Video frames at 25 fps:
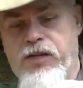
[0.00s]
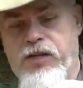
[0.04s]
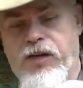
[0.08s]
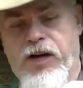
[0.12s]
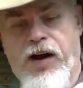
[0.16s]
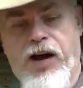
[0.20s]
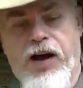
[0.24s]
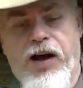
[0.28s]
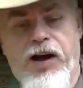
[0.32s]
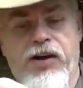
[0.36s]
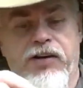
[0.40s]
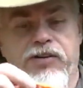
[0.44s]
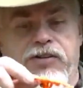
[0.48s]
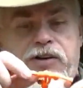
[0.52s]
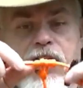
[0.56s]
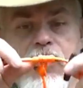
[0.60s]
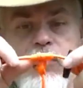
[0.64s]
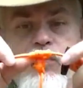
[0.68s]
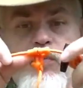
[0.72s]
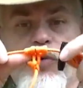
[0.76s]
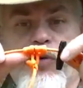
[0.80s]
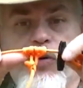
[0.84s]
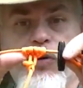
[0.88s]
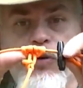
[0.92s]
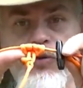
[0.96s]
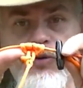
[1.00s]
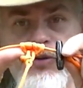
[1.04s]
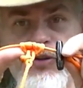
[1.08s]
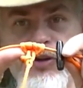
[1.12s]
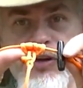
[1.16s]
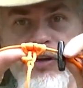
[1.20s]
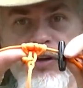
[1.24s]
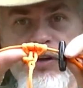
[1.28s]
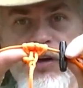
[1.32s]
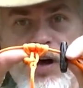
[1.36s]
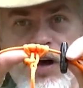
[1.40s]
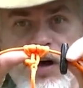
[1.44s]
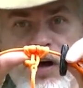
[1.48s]
that has a
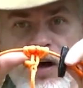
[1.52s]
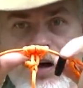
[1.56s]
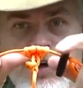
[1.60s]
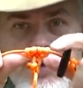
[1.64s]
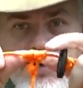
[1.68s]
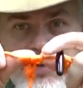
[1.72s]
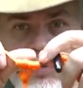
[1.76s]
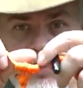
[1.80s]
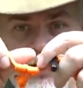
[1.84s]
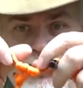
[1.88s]
prusik knot,